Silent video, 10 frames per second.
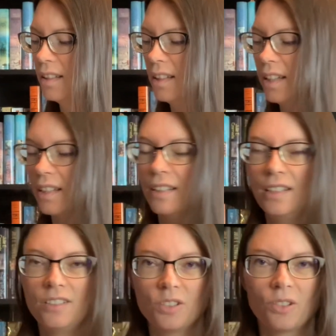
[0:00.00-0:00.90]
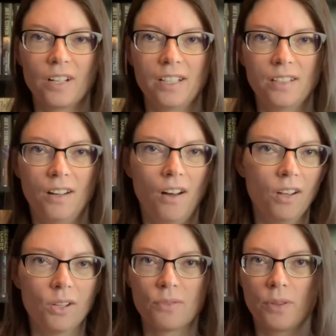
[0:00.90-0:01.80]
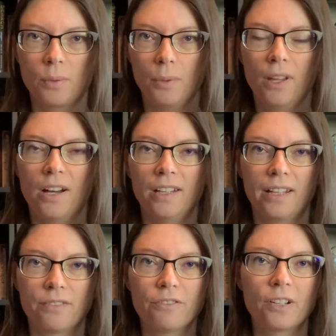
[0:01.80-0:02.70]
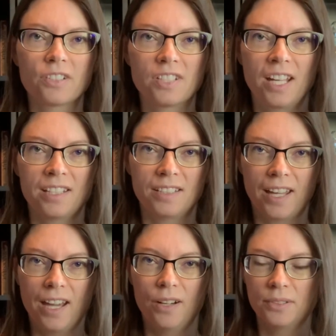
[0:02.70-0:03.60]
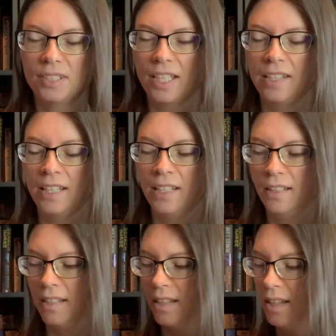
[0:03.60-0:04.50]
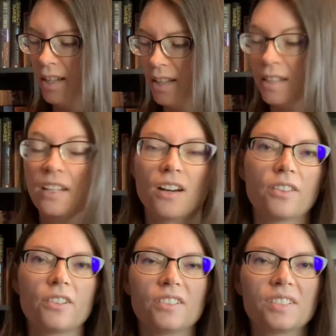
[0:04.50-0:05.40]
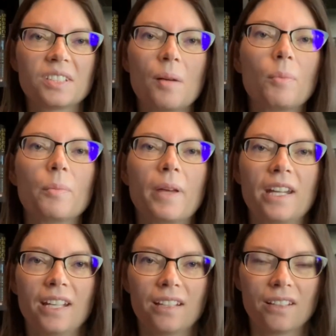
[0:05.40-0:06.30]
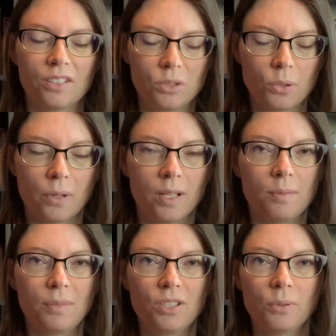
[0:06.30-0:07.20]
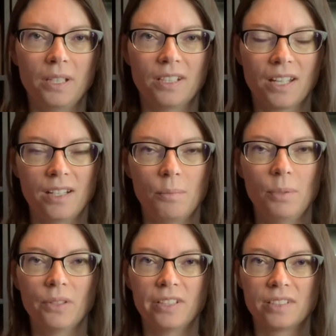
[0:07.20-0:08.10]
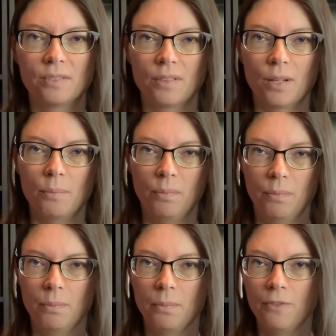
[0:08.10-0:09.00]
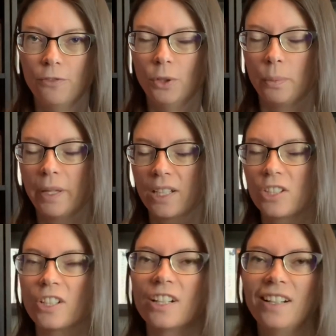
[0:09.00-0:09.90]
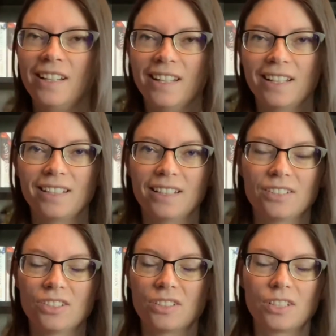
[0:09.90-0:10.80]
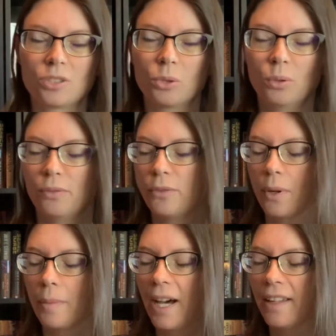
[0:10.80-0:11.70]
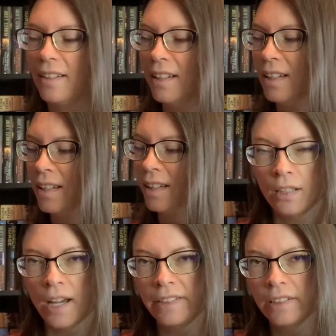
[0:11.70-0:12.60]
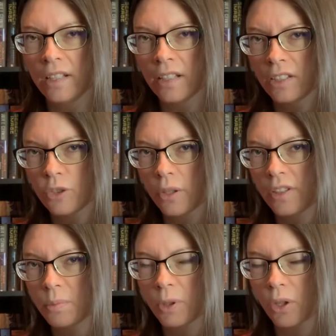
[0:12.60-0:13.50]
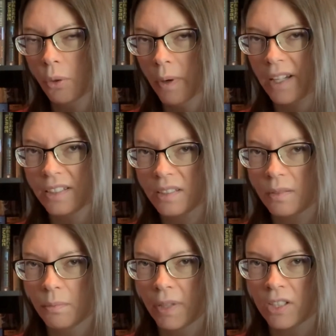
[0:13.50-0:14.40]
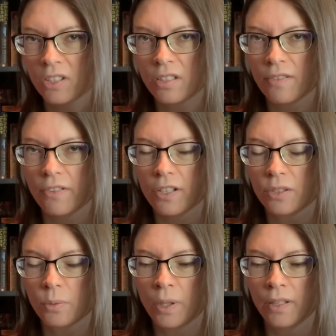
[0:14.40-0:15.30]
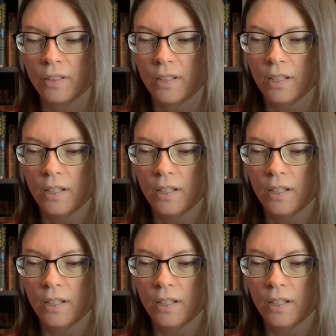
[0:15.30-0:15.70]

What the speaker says: like integrated all over the plot, like first-hand accounts, and then the author is supplementing the story in between to kind of build us a full picture, and it's just such a cool format. I did not enjoy this book quite as much as the first one